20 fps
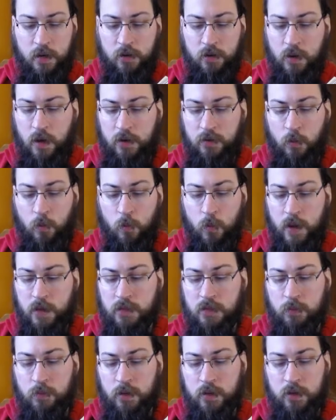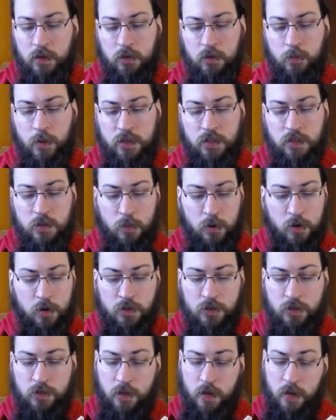I could either wait and be killed by
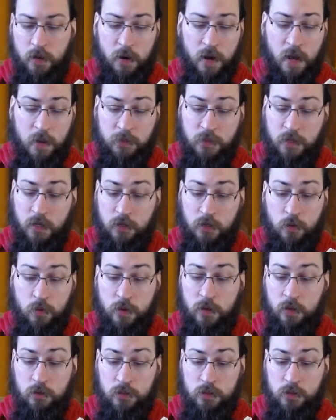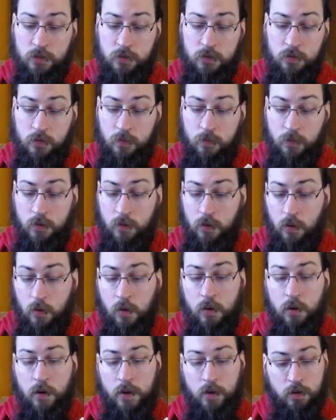Smirsch, and perhaps get you killed too,
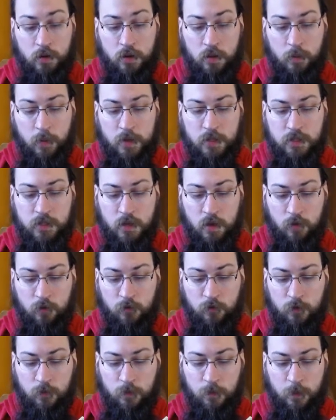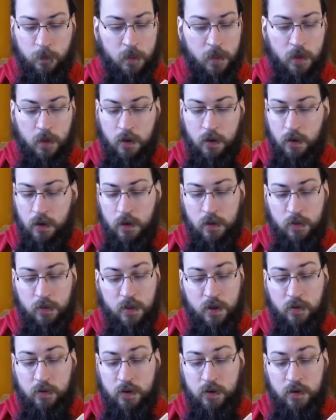or I could kill myself.
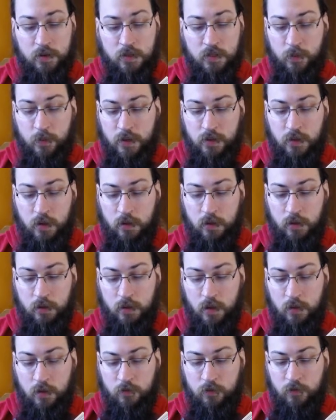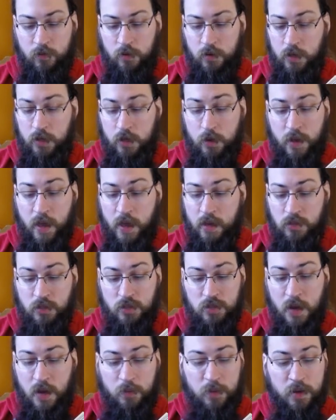There it is, my darling love. You can't
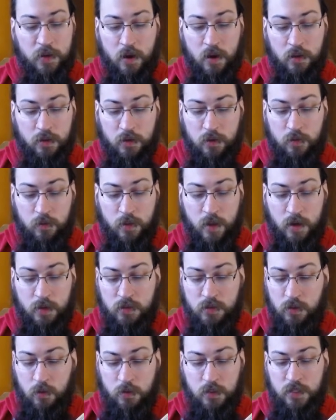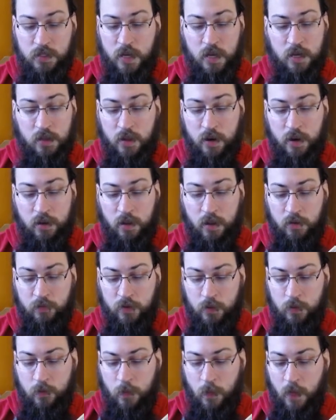stop me calling you that, or saying that I love
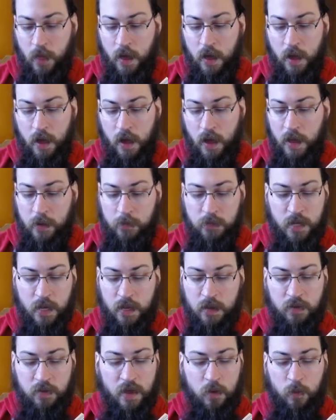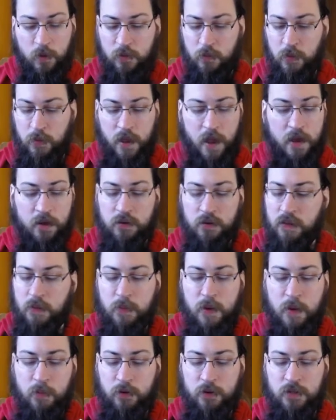you. I am taking that with me, and the
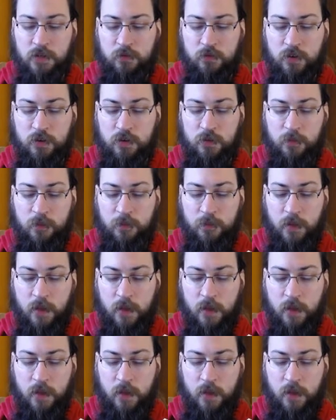memories of you.